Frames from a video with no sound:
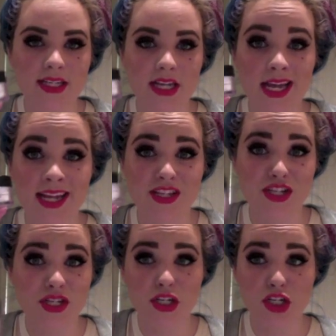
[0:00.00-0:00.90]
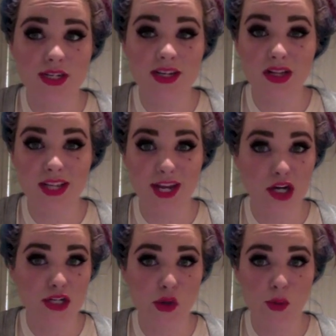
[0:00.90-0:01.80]
It's just clear,
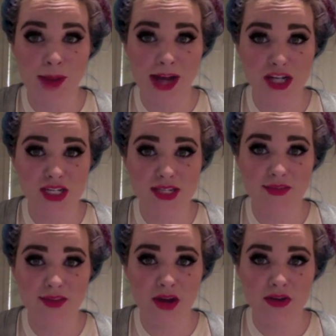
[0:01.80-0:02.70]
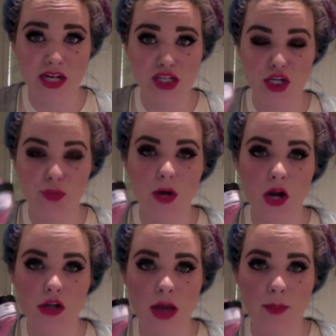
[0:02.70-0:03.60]
so it matches the foundation you put on
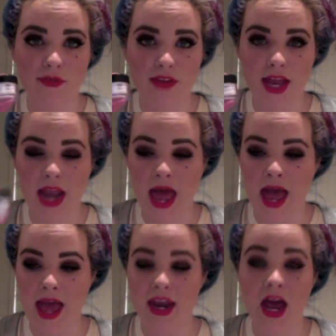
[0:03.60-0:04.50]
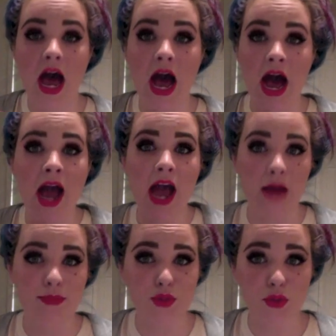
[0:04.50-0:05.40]
top of it, and I
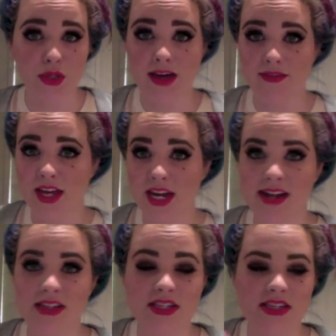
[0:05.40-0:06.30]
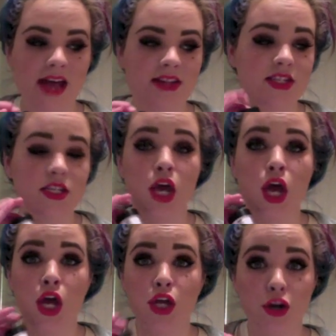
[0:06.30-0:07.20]
absolutely love it. It sets
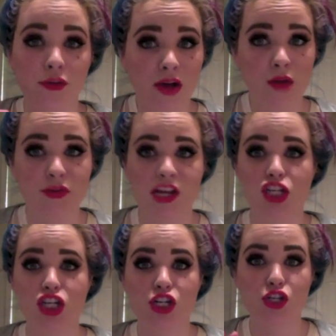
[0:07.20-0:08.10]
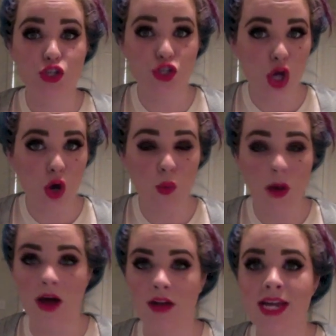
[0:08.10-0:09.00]
your foundation so
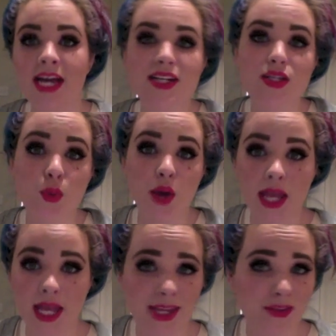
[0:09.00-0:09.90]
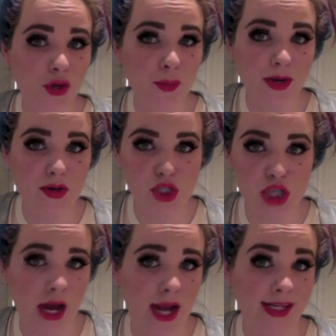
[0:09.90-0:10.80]
well, takes away any little bit of
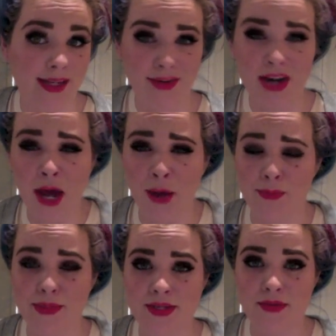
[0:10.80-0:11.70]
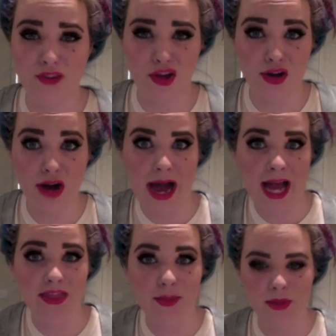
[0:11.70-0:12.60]
shine, even helps further
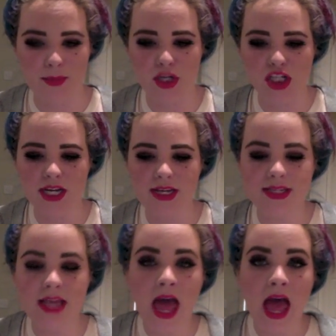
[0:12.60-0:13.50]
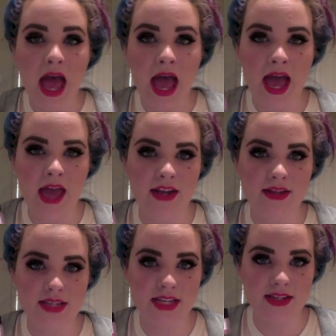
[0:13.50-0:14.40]
hide the blemishes, and
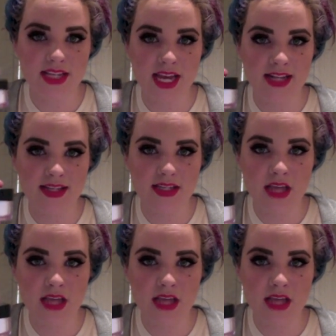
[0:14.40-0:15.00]
since it's